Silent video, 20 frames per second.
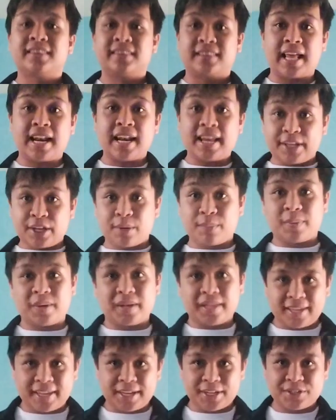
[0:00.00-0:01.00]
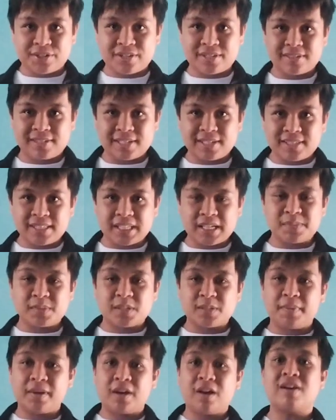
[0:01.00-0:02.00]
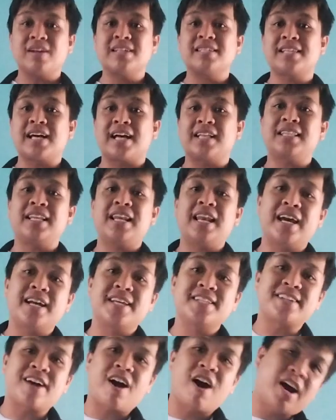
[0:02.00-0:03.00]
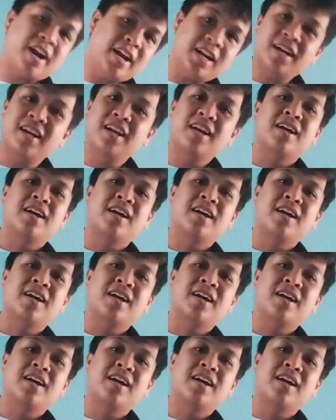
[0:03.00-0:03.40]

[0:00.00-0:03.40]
telecommunication systems, because satellites are